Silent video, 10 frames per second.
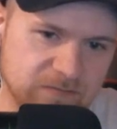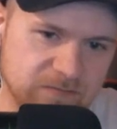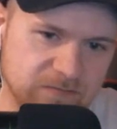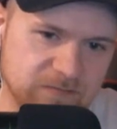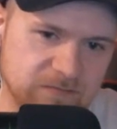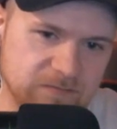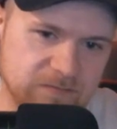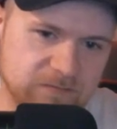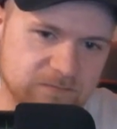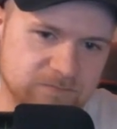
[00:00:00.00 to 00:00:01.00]

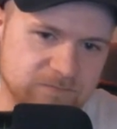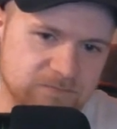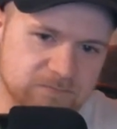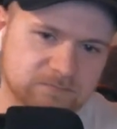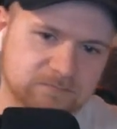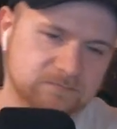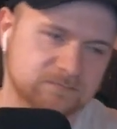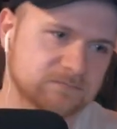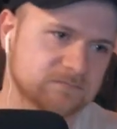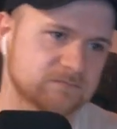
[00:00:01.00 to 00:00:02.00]

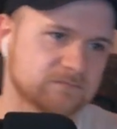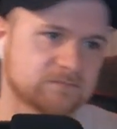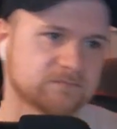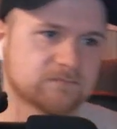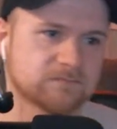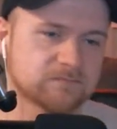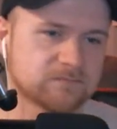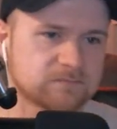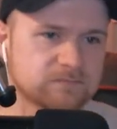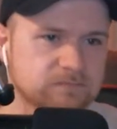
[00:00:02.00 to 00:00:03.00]

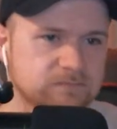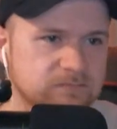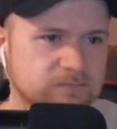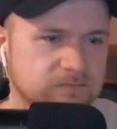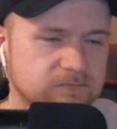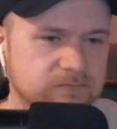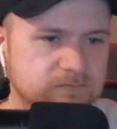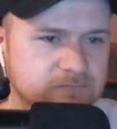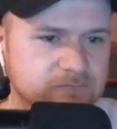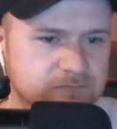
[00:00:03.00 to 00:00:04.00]

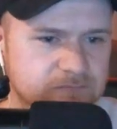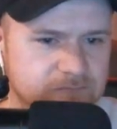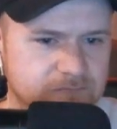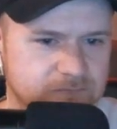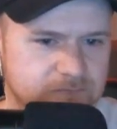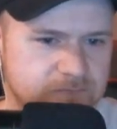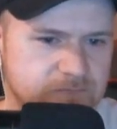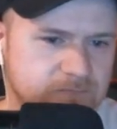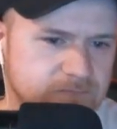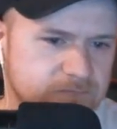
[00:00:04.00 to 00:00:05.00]

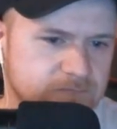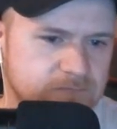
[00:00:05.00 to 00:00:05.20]
[no speech]